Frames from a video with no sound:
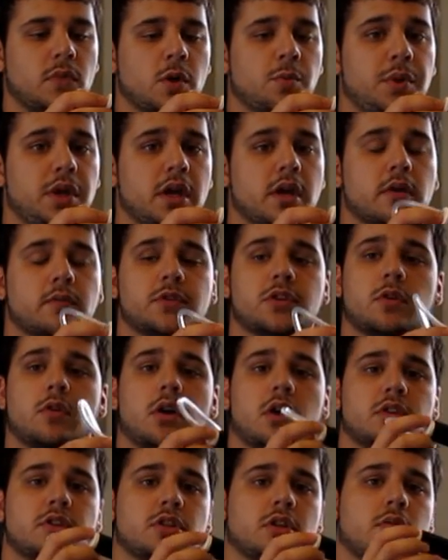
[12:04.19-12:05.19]
Yeah, so
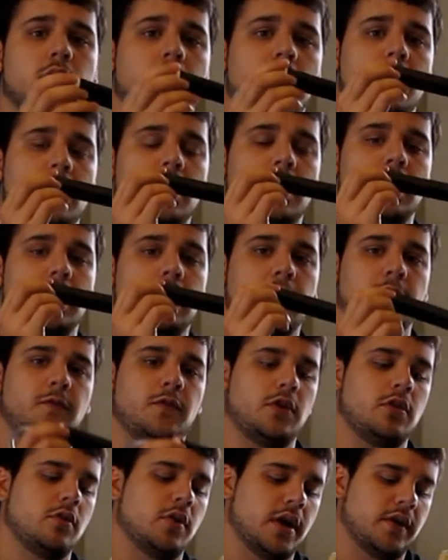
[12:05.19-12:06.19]
also if
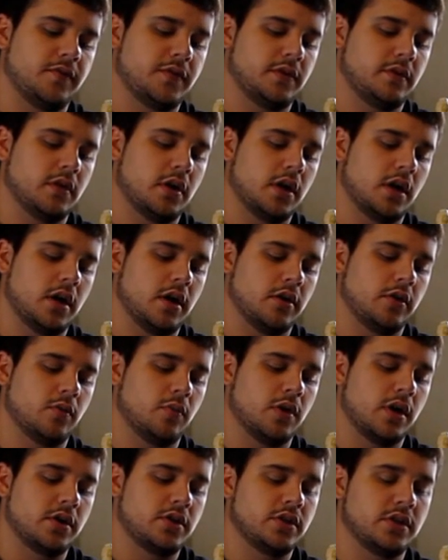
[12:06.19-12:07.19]
you have you're
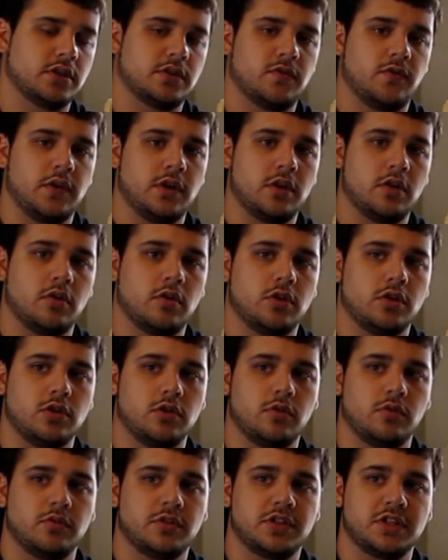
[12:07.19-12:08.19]
watching this video and
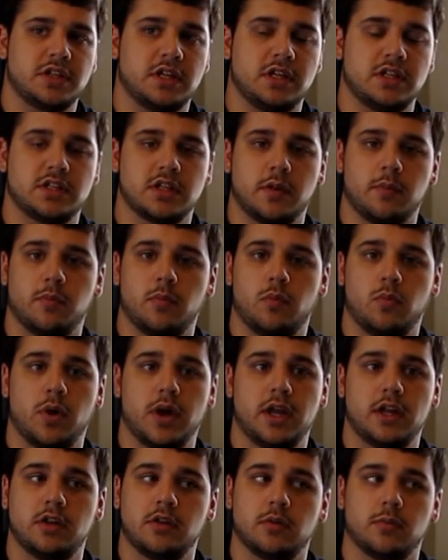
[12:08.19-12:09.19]
you see some
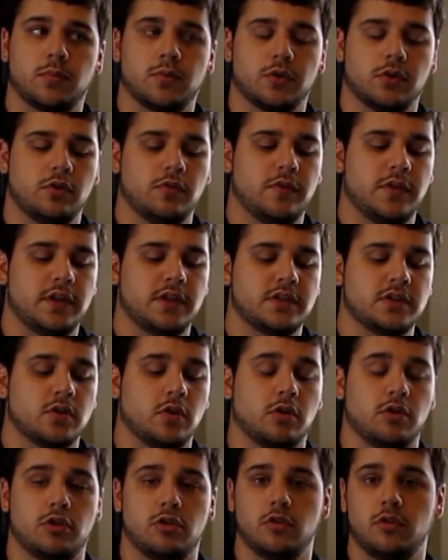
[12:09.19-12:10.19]
way to improve this,
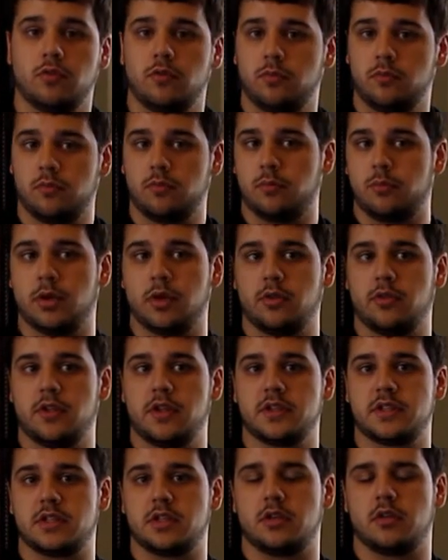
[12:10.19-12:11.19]
or you build
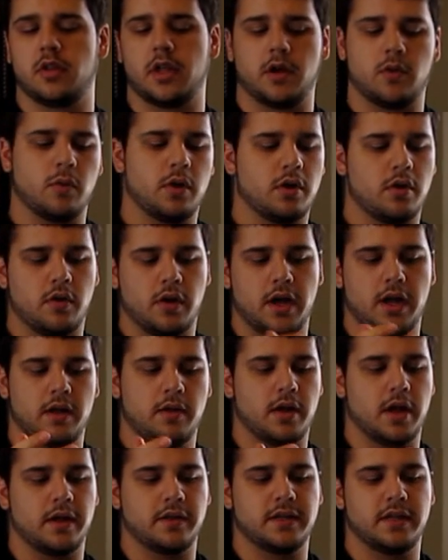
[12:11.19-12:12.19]
this and you're like, whoa,
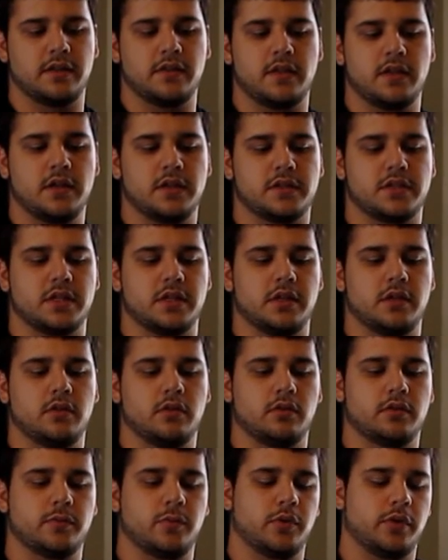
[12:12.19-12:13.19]
I did this and it
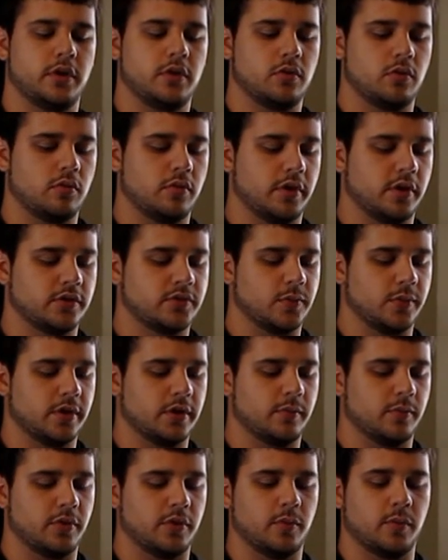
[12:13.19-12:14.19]
looked pretty cool and it's
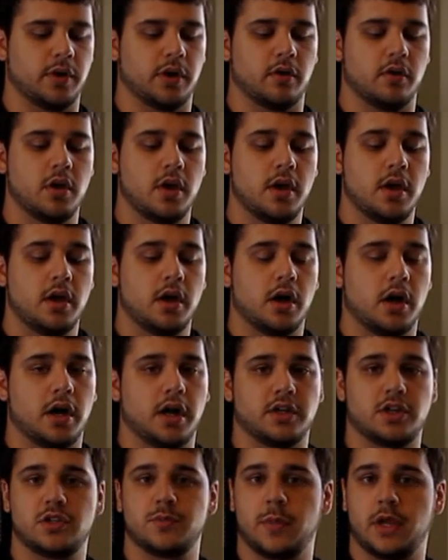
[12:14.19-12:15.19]
working pretty well,
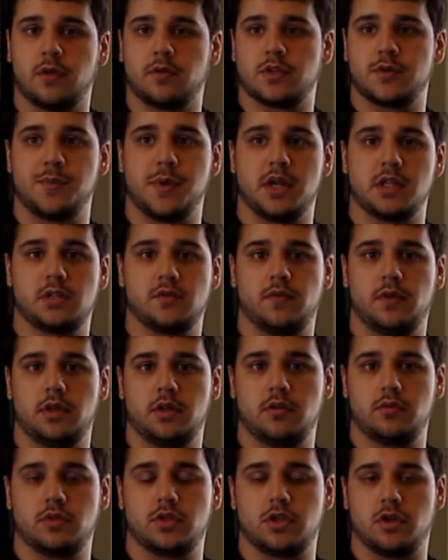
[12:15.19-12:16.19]
just make a response
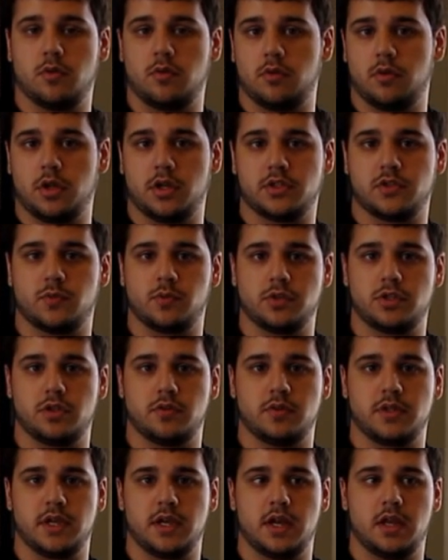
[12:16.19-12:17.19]
video showing us what
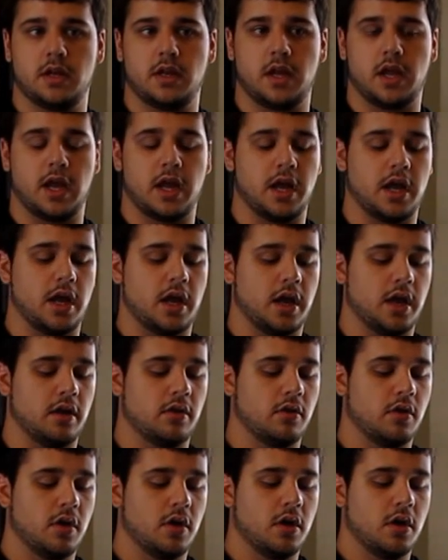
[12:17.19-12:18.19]
you did, and